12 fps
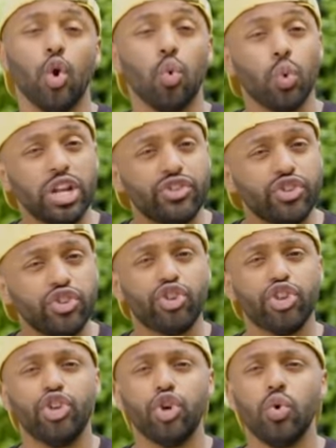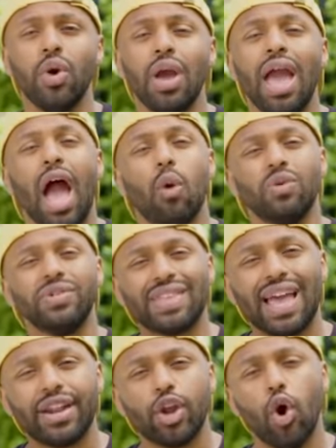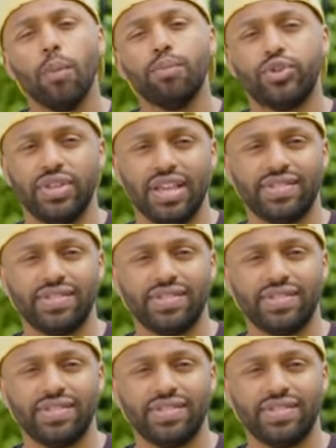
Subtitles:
We listen to you and we stand up to the